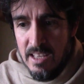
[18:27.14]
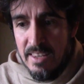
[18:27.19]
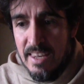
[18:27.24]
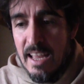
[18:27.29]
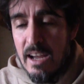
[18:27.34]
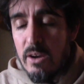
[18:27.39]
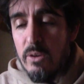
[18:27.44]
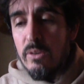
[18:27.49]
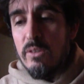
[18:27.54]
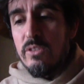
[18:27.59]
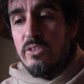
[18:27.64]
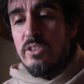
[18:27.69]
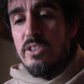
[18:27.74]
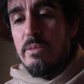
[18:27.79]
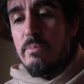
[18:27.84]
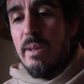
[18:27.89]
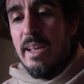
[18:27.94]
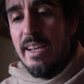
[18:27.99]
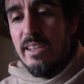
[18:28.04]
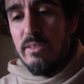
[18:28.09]
Now,
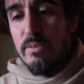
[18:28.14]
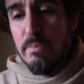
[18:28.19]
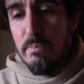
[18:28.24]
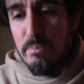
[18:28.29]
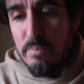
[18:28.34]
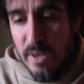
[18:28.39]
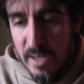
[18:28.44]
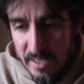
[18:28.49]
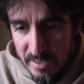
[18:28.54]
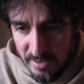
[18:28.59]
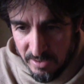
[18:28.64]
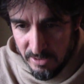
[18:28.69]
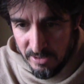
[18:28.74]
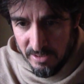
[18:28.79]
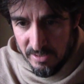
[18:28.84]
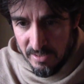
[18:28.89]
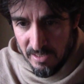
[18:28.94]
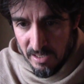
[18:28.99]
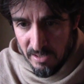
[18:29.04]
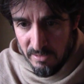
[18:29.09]
she may express
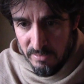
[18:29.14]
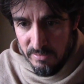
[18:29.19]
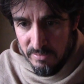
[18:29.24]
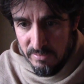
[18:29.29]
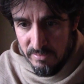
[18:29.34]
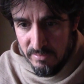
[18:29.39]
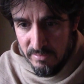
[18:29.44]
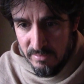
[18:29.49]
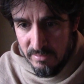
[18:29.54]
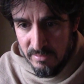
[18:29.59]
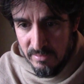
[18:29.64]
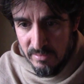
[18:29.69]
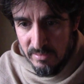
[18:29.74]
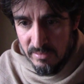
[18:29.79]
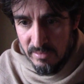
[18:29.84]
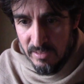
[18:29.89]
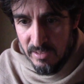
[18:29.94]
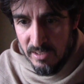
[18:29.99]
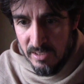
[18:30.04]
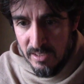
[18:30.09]
herself
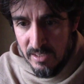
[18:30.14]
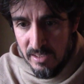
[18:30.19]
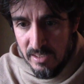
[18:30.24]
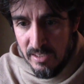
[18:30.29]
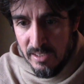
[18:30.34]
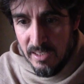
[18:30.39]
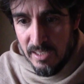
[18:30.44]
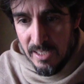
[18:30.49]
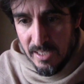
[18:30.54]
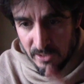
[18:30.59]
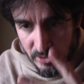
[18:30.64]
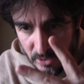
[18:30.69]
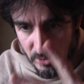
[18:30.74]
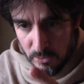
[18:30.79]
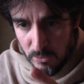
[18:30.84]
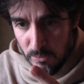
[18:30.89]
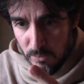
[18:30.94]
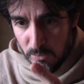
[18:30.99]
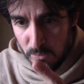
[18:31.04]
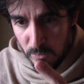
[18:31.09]
in
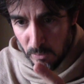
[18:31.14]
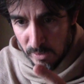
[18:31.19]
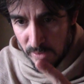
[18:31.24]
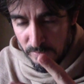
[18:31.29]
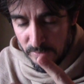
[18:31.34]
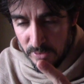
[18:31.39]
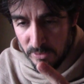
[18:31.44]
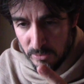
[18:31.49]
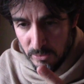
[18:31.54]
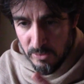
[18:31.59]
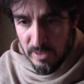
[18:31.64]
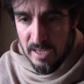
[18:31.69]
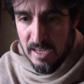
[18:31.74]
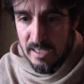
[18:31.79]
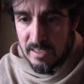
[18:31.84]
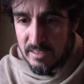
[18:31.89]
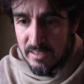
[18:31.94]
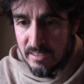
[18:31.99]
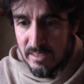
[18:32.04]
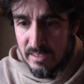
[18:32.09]
one of two
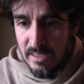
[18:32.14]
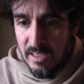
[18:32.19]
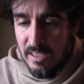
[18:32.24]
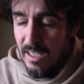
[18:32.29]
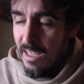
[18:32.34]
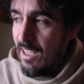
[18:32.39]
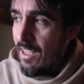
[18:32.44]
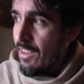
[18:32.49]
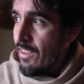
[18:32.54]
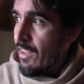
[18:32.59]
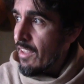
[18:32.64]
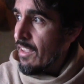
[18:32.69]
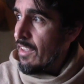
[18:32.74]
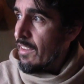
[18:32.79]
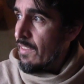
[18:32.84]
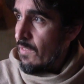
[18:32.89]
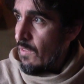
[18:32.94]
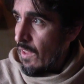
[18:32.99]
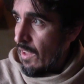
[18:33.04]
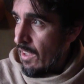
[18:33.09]
ways.
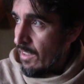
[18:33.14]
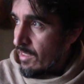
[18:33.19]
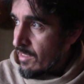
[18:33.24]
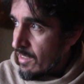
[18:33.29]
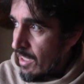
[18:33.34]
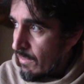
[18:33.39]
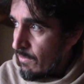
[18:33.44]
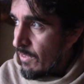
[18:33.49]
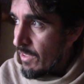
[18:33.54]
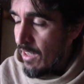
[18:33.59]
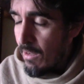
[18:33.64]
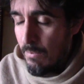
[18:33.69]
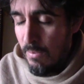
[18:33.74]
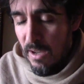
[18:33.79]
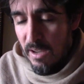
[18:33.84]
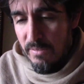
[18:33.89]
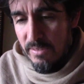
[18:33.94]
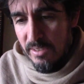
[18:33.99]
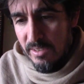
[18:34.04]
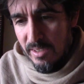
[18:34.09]
A Sattvika
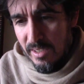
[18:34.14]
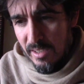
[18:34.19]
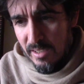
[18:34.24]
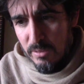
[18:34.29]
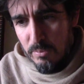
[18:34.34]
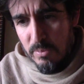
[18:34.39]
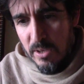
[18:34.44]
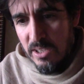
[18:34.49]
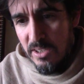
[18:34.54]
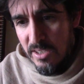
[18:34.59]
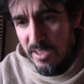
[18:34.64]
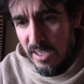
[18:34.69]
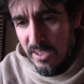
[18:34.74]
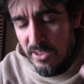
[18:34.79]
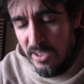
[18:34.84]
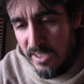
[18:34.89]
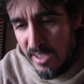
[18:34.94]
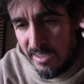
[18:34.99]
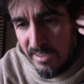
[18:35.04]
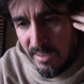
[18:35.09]
Bhav is an expression that
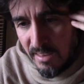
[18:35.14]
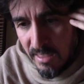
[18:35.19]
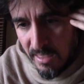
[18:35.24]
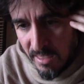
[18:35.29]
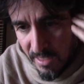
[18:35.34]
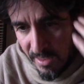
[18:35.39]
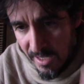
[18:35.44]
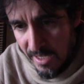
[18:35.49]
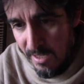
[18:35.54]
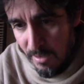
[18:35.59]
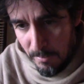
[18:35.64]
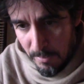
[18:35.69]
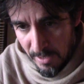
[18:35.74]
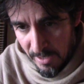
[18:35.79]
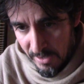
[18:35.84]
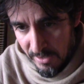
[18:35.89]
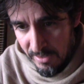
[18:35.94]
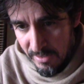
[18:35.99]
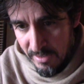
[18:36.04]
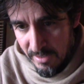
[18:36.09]
she doesn't think
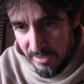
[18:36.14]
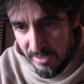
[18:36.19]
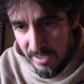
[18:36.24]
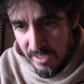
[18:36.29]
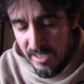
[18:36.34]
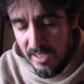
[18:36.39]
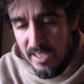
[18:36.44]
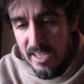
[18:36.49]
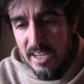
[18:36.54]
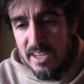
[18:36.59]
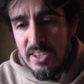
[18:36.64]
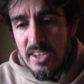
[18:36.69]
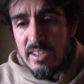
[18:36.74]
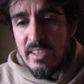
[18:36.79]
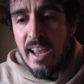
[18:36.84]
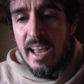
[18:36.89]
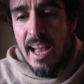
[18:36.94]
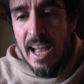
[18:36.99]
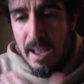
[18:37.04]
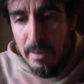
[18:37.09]
about. It just
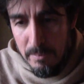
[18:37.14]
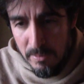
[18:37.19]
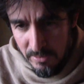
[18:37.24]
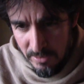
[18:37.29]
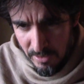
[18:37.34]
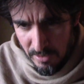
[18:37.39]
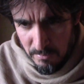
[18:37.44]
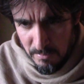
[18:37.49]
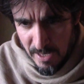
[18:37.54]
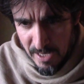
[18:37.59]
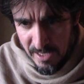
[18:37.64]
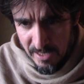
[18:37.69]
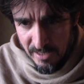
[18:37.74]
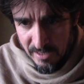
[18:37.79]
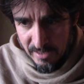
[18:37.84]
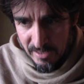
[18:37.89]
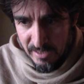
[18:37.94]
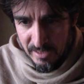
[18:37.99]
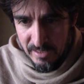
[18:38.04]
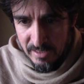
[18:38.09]
happens
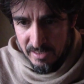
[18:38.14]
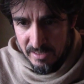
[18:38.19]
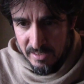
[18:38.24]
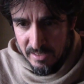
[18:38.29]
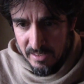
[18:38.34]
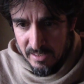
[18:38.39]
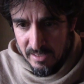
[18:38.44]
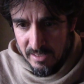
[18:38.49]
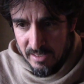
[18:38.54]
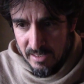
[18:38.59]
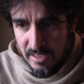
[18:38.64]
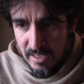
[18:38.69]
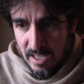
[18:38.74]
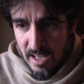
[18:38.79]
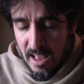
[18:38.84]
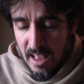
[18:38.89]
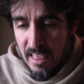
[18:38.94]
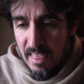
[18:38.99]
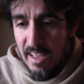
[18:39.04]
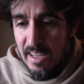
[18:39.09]
automatically.
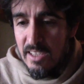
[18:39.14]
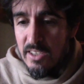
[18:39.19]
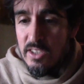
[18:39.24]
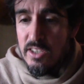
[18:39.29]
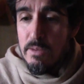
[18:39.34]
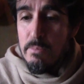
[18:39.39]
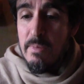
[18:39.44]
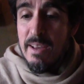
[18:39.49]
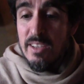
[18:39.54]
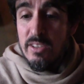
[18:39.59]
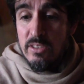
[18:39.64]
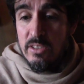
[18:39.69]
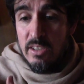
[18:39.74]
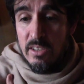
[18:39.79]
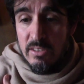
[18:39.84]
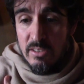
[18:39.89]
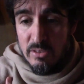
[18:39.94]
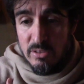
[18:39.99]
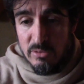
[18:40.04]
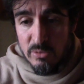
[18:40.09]
Like she may
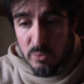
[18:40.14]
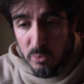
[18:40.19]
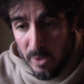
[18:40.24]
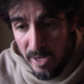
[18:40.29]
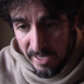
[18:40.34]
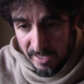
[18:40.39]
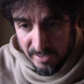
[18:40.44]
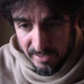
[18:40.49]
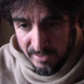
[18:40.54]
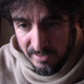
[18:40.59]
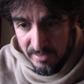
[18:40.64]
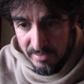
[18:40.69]
start to sweat,